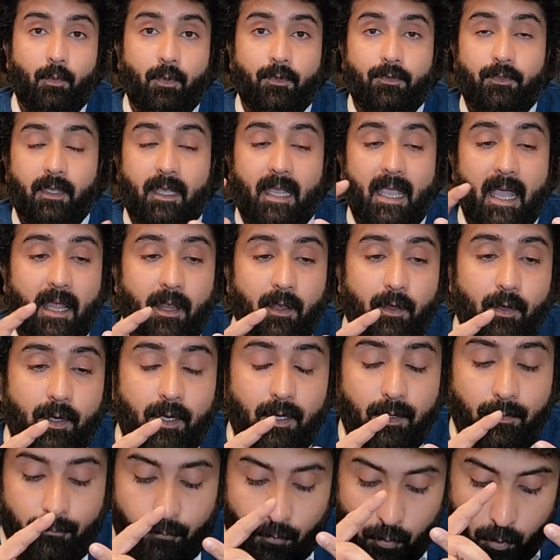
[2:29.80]
was a
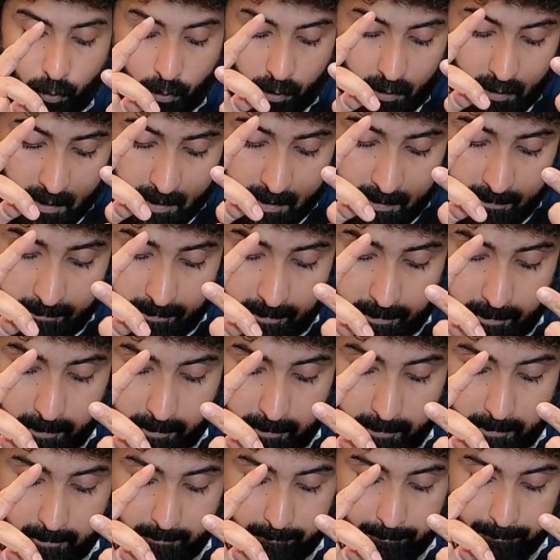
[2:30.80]
category for
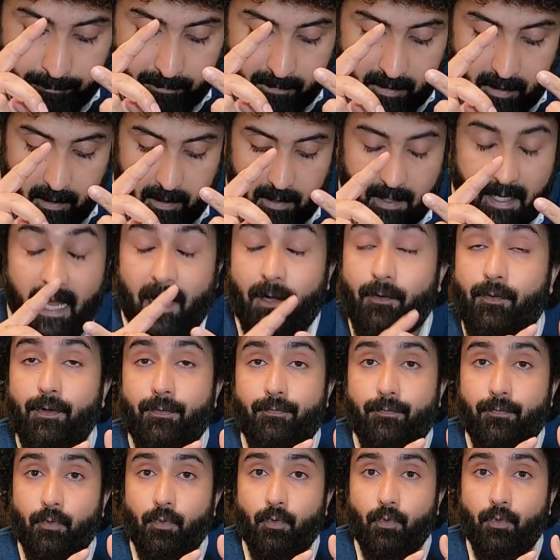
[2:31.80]

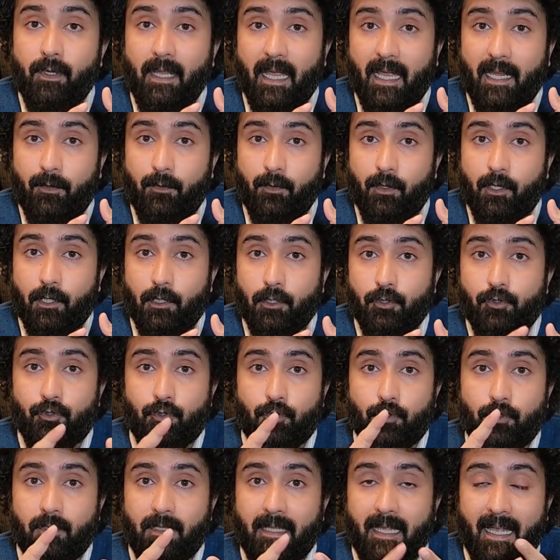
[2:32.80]
agri-food,
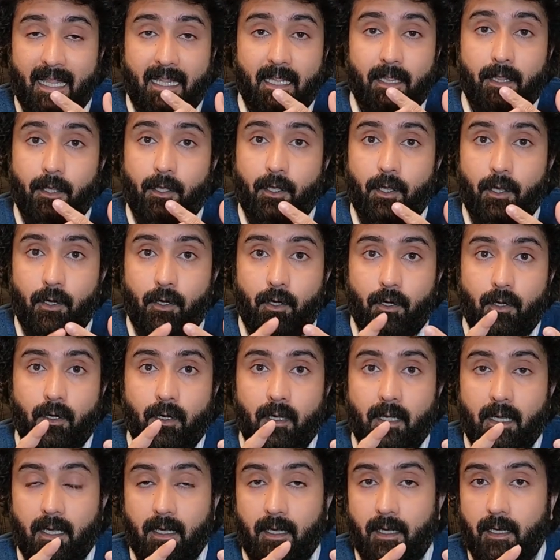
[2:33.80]
agricultural,
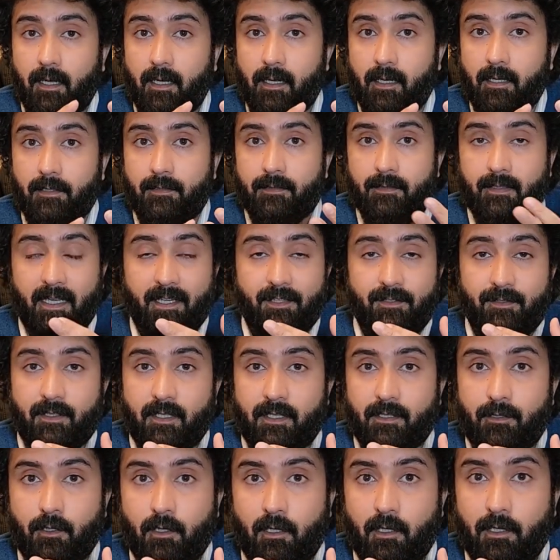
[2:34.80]
healthcare, science,
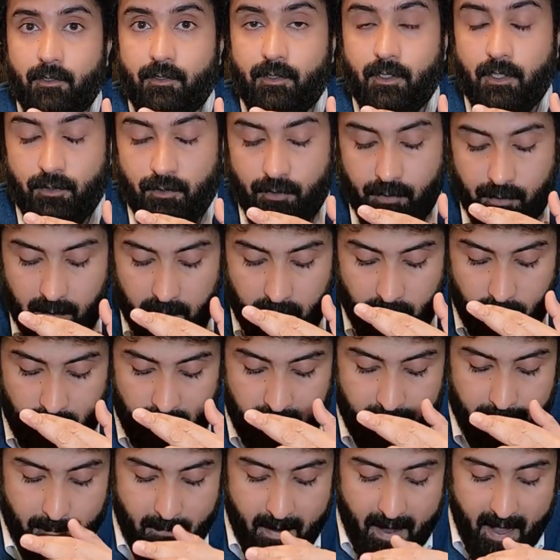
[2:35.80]
technology,
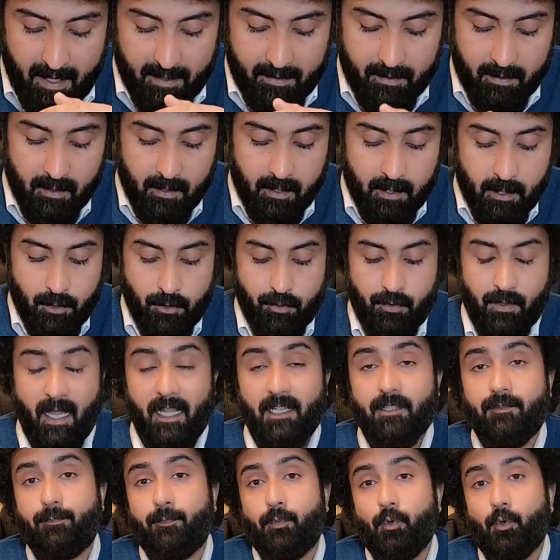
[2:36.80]
engineering and math,
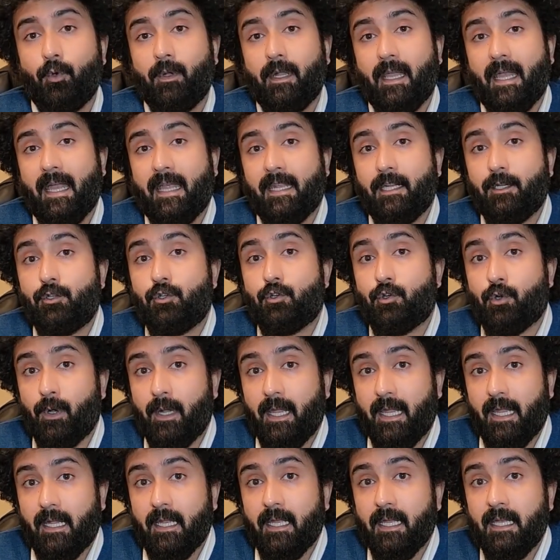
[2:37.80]
transport and
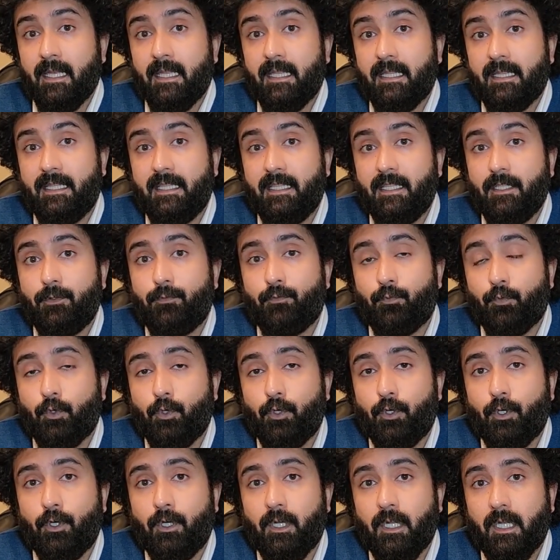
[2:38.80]
trade. These
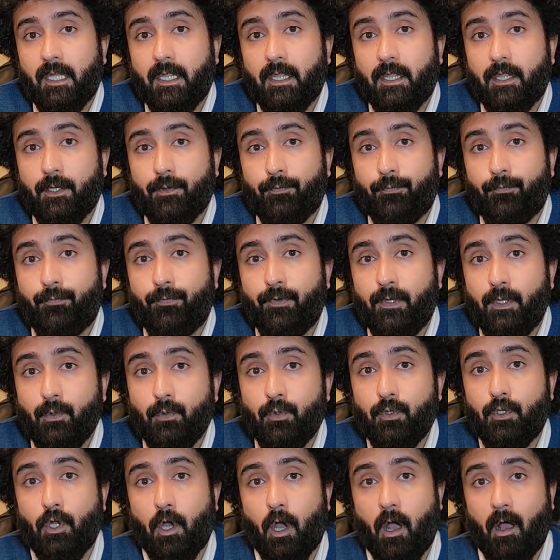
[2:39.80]
were the
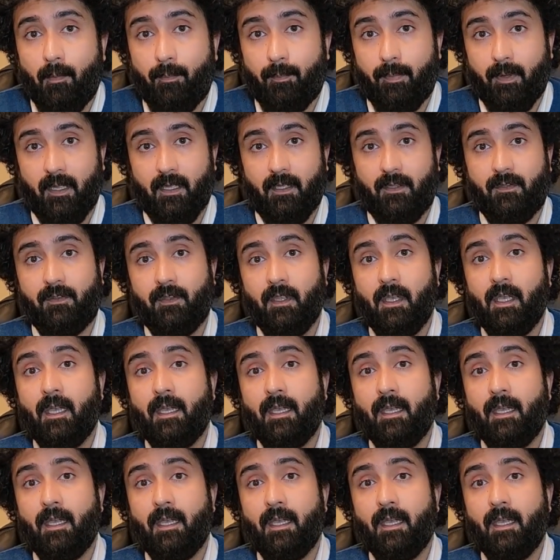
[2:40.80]
few topics